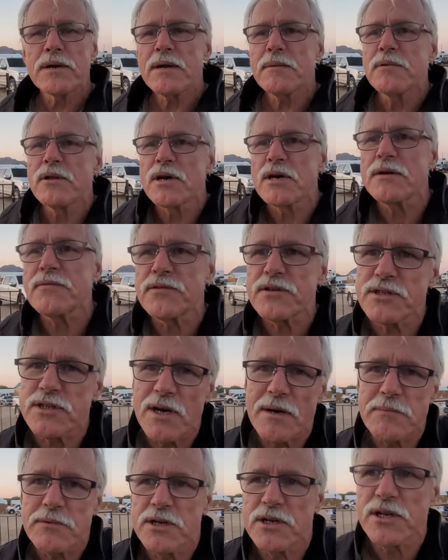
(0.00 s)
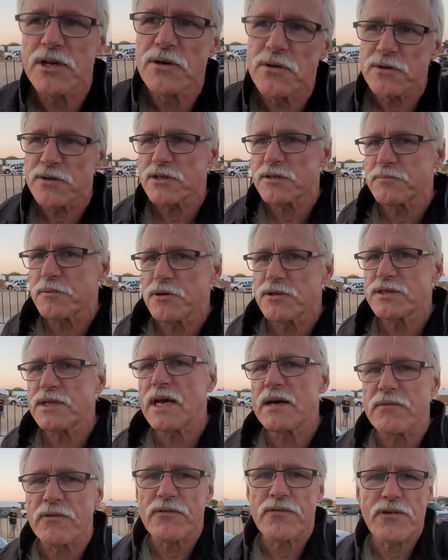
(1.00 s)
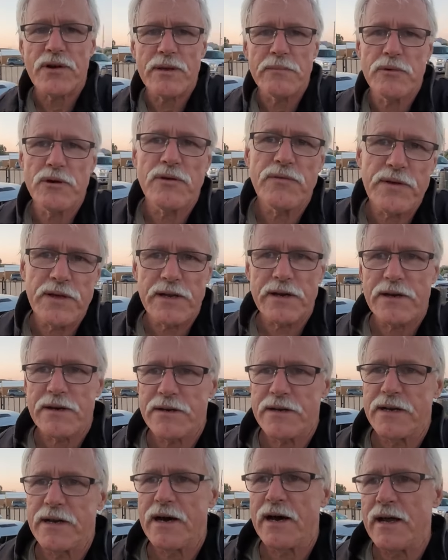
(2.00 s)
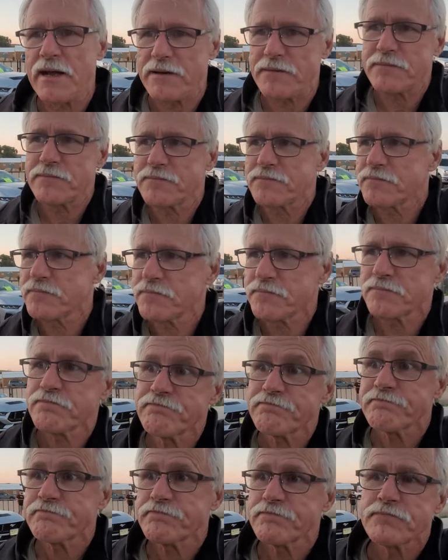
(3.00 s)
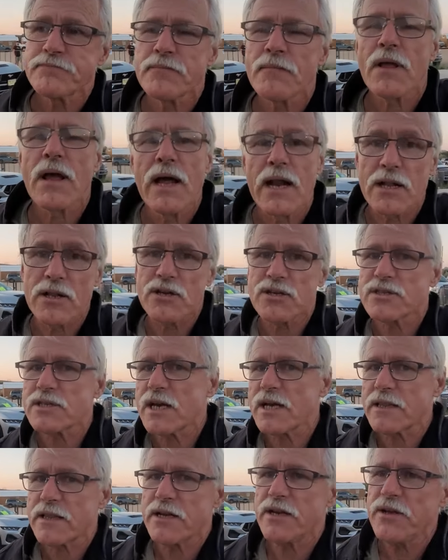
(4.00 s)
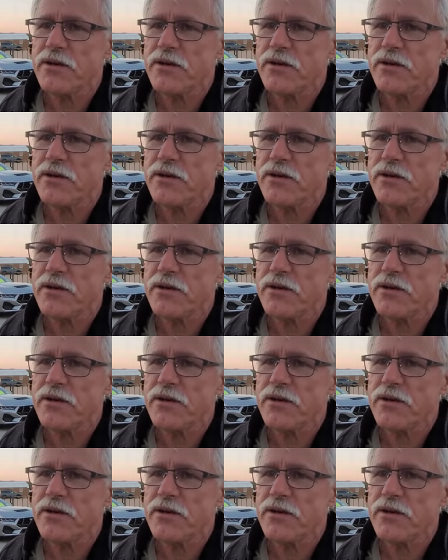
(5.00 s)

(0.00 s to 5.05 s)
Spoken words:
Looking for something to do, and they're supposed to have a free movie here tonight. And it looks like they